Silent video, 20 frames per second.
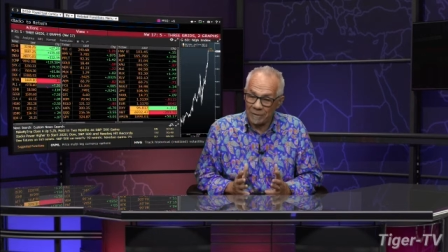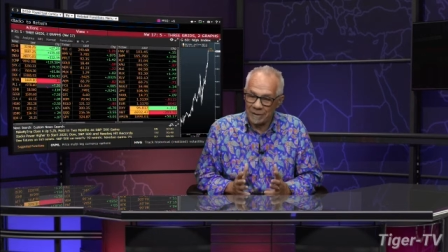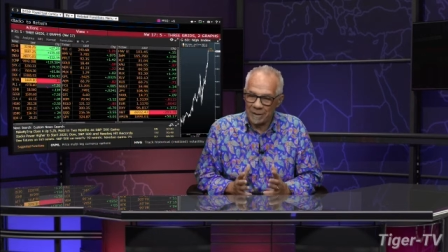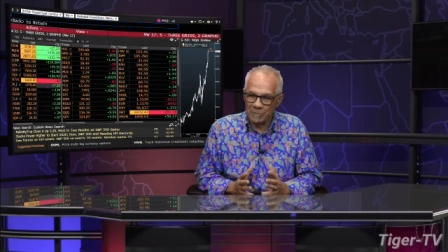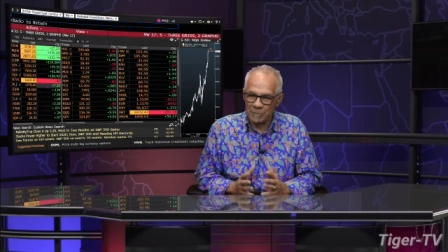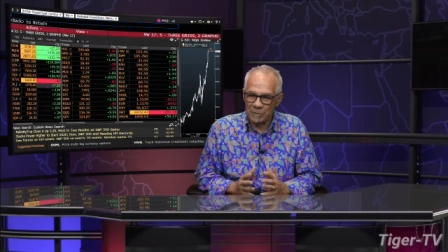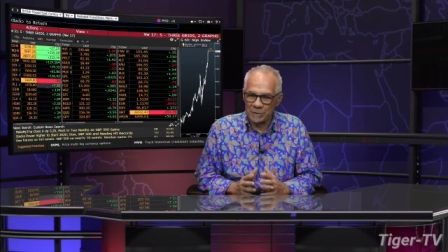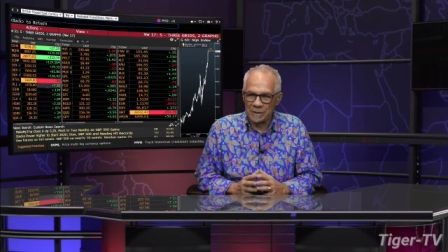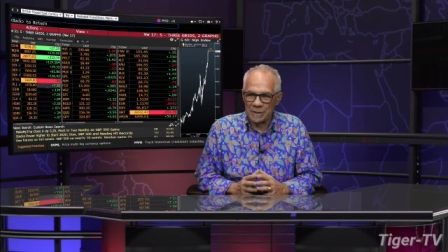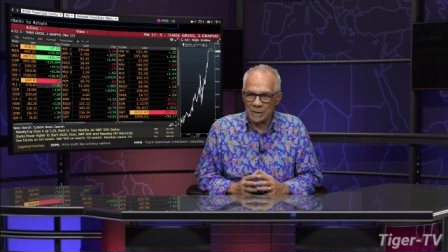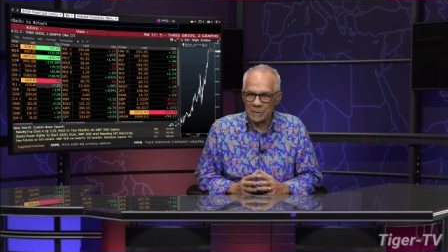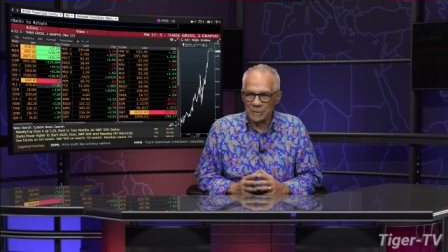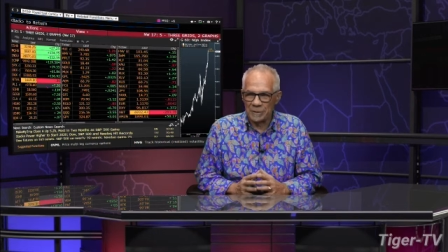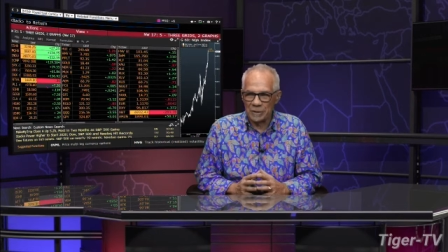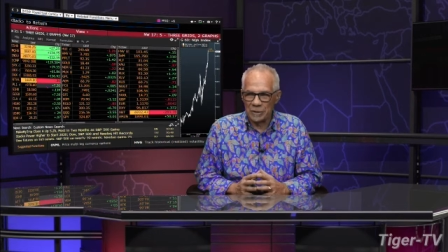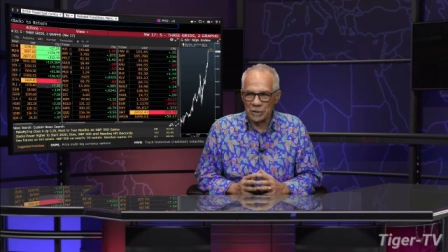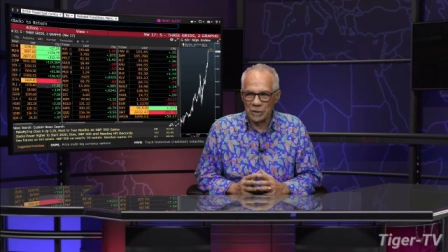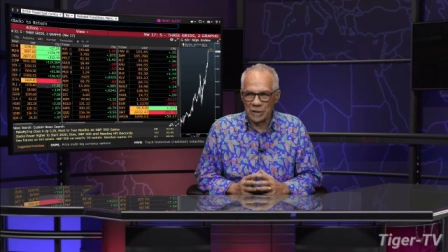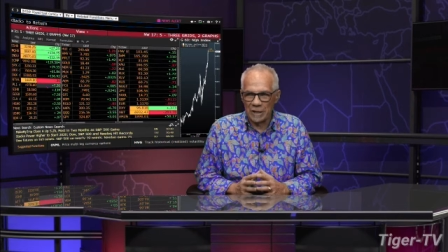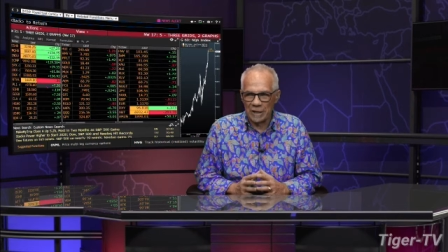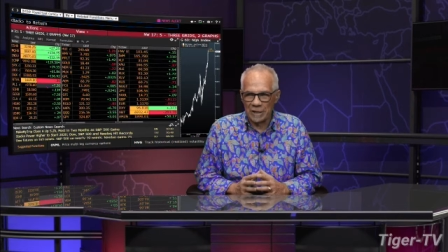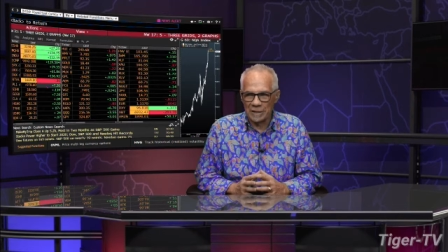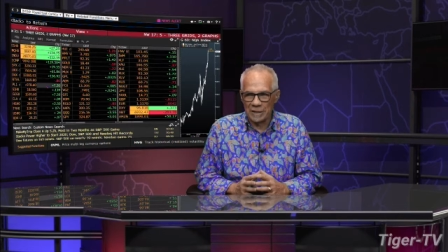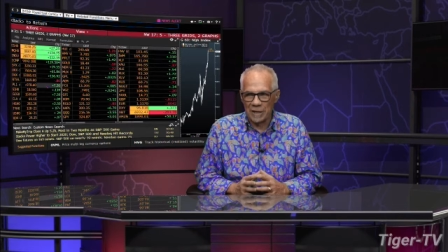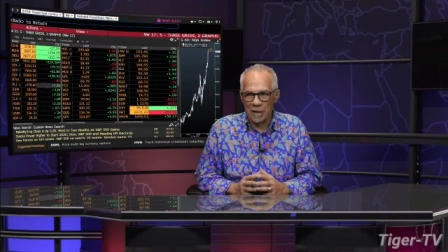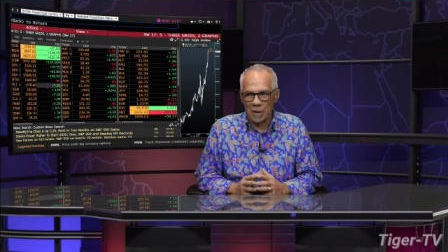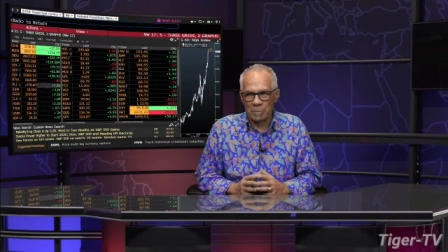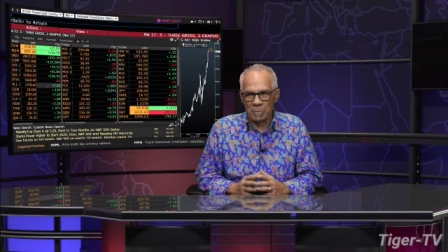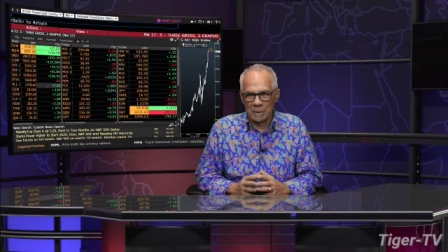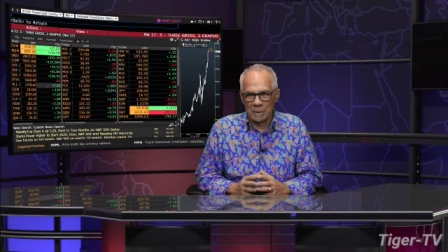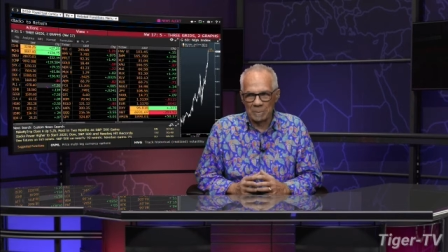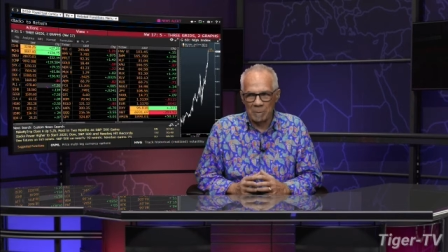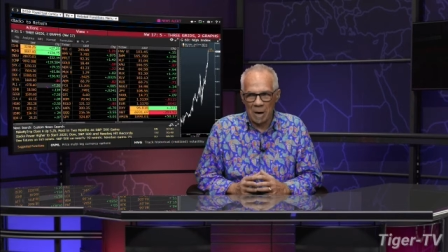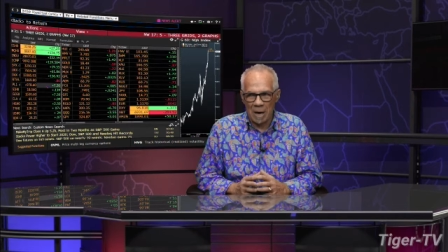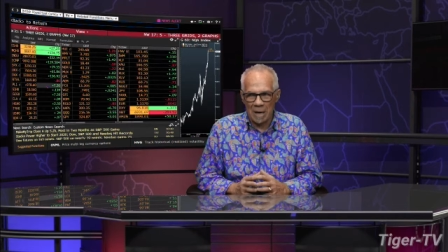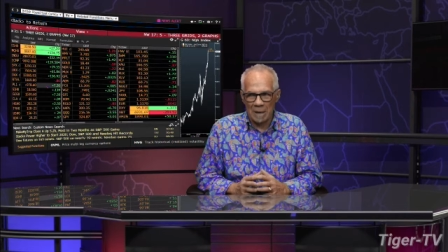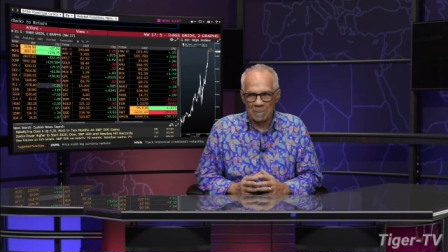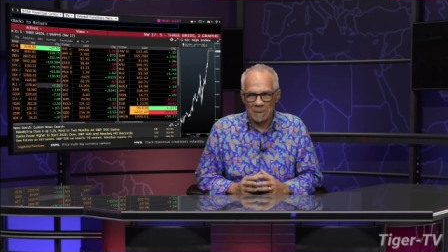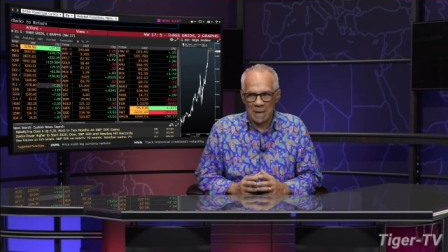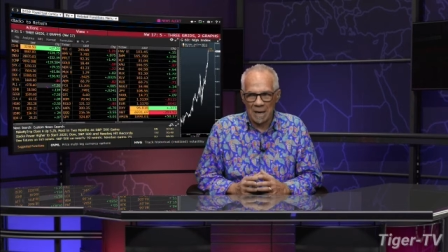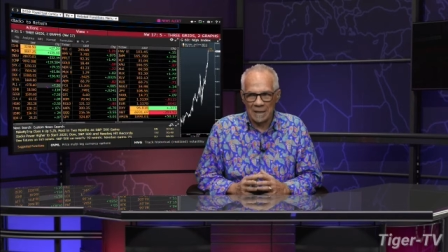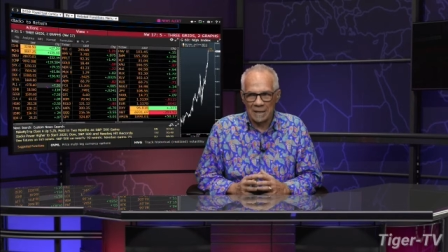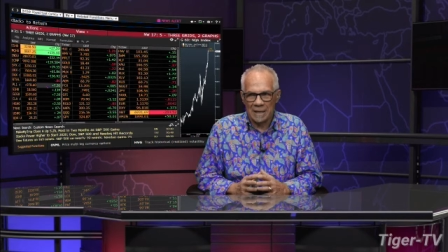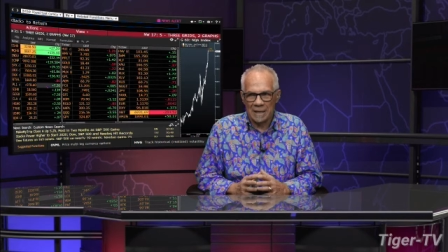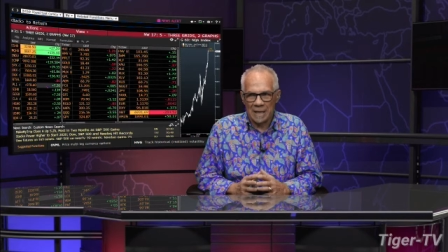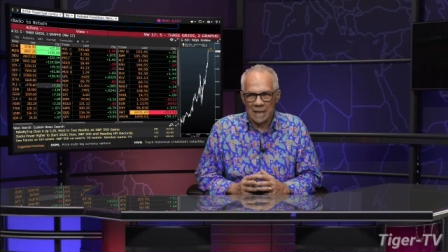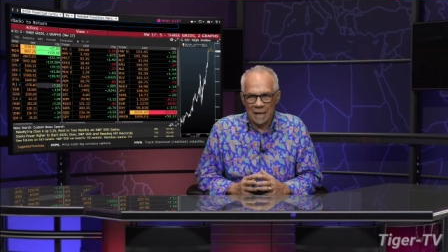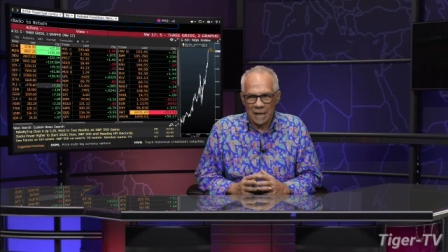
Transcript: and then we'll see where this shakes out. But bottom line